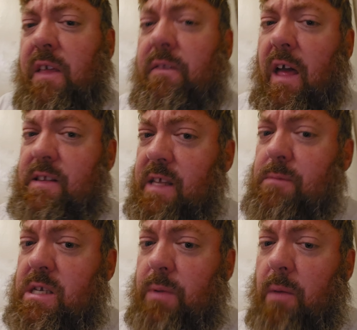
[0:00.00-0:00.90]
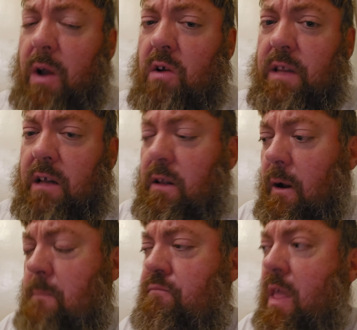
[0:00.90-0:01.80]
I think that seems to be apparently
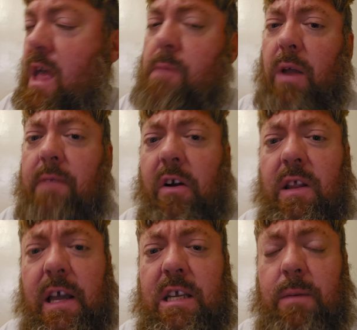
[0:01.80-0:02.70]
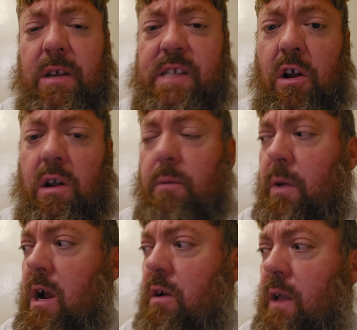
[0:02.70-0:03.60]
clear. But I'm very lucky to be a
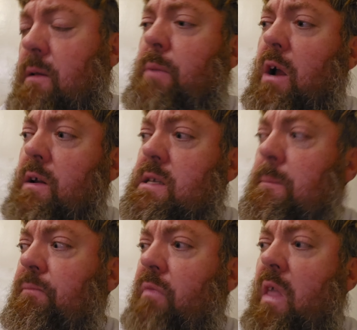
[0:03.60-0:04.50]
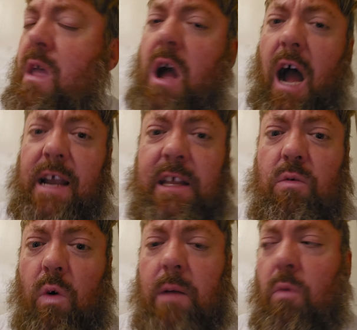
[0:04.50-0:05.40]
surrogate parent.
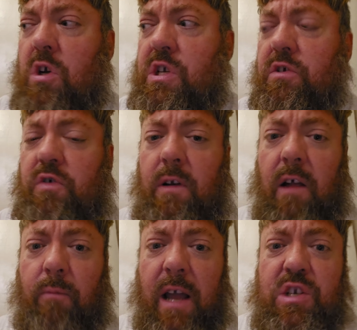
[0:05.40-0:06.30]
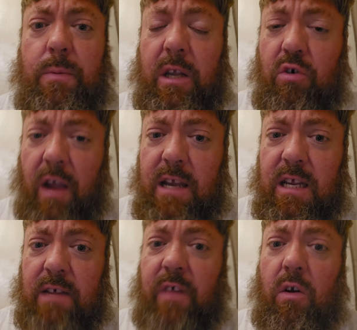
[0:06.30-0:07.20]
I didn't want more children of mine to be
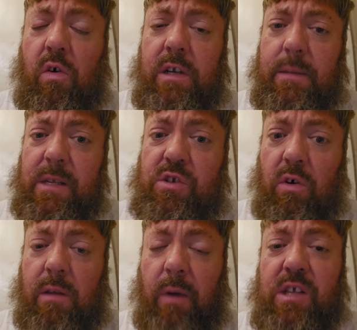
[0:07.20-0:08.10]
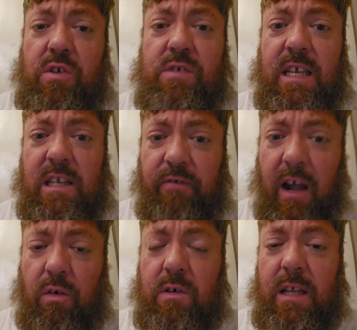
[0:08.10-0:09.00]
created if they were going to be stolen by Zeus and
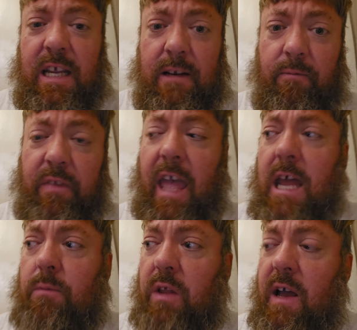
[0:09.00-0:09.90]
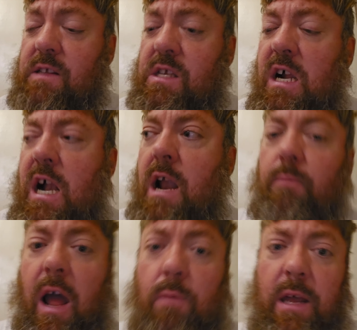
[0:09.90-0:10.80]
devoured, eaten, cannibalized,
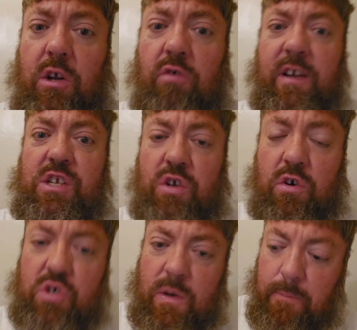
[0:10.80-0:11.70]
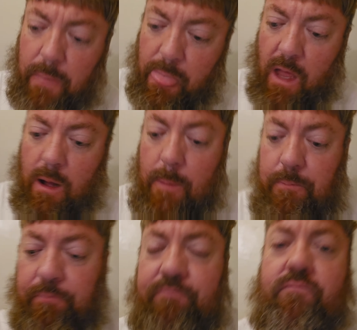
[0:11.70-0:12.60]
biomedical research.
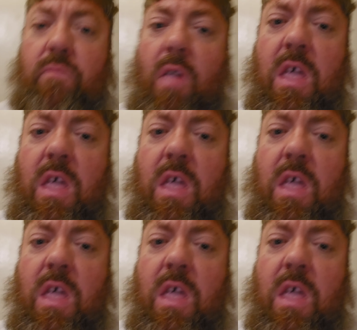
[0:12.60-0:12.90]
Um,